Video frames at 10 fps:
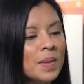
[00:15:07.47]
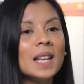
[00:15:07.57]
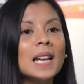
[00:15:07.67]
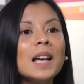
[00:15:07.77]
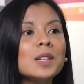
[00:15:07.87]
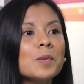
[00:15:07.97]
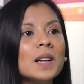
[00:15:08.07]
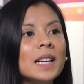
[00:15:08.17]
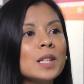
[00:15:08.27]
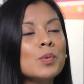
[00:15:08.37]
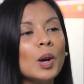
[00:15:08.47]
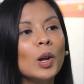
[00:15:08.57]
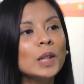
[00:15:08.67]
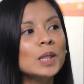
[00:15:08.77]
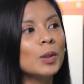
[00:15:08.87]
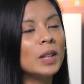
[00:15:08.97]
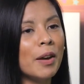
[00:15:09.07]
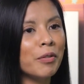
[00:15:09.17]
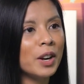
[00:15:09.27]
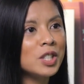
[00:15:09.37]
The last one is we also
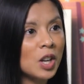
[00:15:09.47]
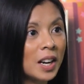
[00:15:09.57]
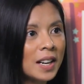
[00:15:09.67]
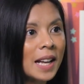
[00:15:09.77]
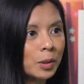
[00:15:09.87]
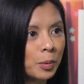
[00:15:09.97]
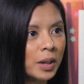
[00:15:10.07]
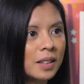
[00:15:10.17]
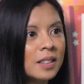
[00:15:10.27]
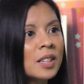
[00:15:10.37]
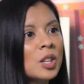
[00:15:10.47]
leverage our network.